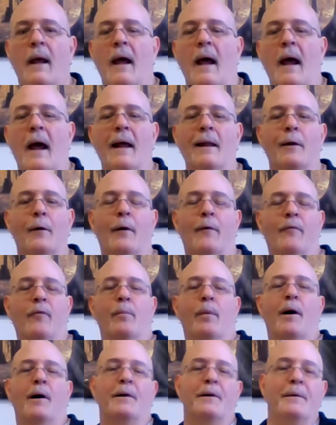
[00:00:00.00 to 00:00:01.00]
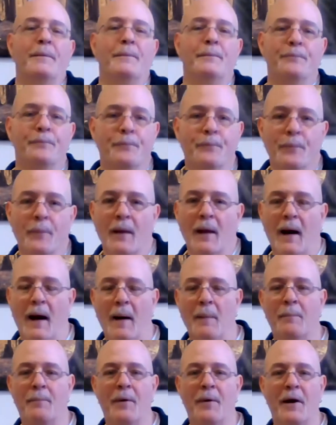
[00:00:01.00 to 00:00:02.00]
Hello everybody,
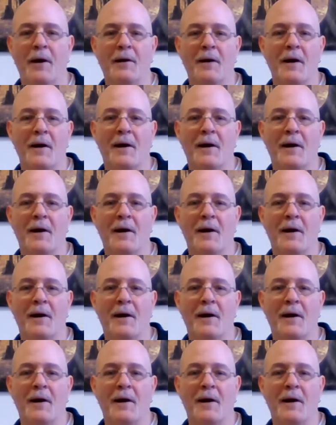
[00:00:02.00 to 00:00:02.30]
I'm Pagan